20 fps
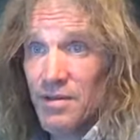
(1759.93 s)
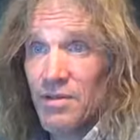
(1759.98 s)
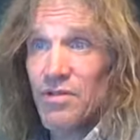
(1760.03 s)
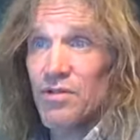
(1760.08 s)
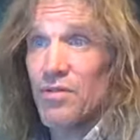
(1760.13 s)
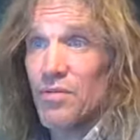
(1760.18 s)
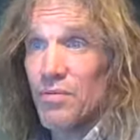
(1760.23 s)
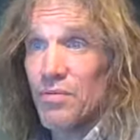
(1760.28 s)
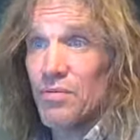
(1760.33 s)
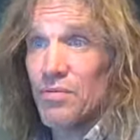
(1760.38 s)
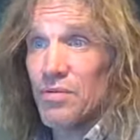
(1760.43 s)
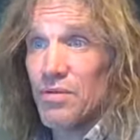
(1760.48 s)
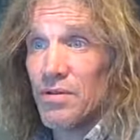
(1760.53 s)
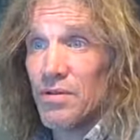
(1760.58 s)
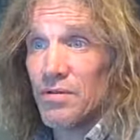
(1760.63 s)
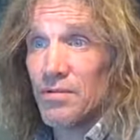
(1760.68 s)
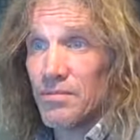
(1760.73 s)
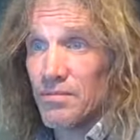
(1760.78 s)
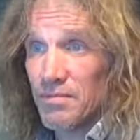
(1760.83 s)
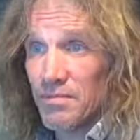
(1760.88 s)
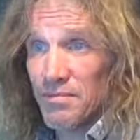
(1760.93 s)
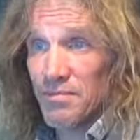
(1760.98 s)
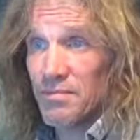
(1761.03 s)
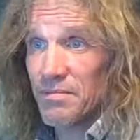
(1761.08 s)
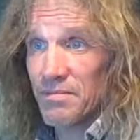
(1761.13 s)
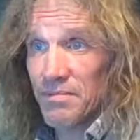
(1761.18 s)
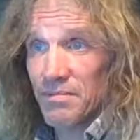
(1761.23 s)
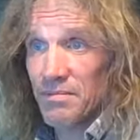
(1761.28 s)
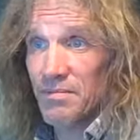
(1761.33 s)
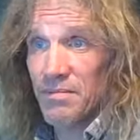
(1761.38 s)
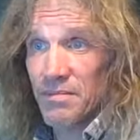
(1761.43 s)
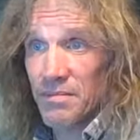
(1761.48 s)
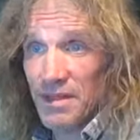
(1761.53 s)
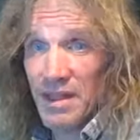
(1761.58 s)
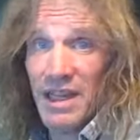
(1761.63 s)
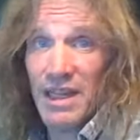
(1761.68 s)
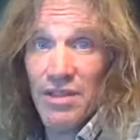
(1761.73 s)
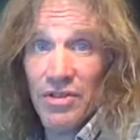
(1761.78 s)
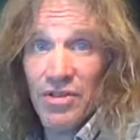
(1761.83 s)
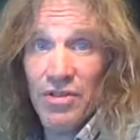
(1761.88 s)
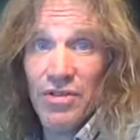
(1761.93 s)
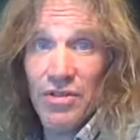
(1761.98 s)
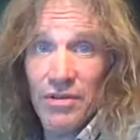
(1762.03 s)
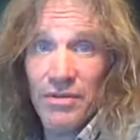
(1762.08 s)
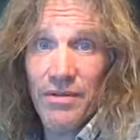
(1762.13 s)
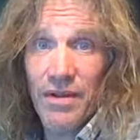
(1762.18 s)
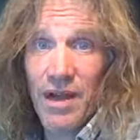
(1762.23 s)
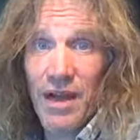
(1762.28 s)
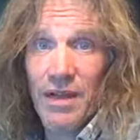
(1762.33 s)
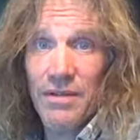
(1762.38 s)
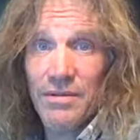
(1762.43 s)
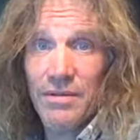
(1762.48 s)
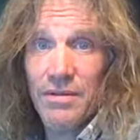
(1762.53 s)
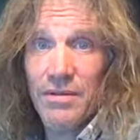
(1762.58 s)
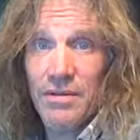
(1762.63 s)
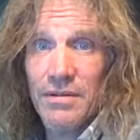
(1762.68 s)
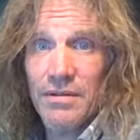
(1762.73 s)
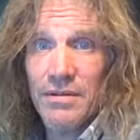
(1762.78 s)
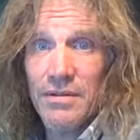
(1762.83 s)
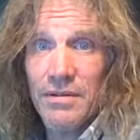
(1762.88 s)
to niche survival